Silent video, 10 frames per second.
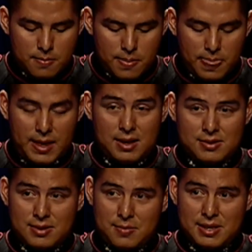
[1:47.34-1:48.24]
Now
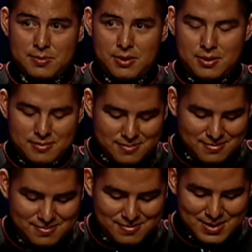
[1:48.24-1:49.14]
to the best part.
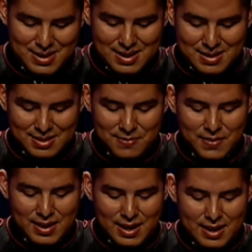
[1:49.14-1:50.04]
The
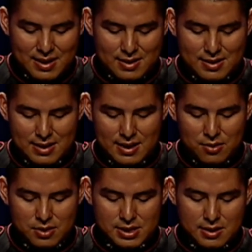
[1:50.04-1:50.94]
VA and
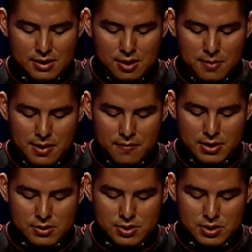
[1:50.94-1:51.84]
Orange County Combat
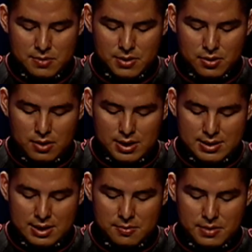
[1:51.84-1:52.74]
Veterans Treatment Court has
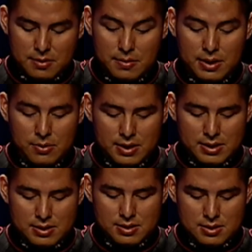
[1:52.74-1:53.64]
helped me in many
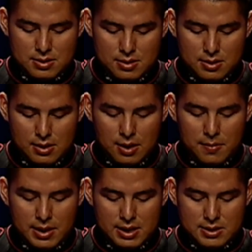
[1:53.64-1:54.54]
ways. The
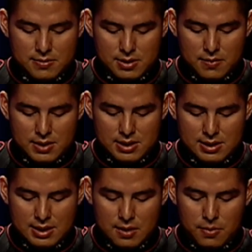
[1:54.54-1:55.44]
combination of services
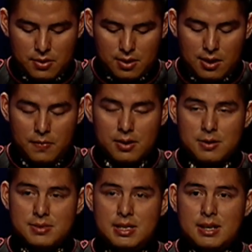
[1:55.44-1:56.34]
that they both offer
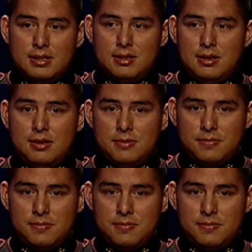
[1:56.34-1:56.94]
comes second to none.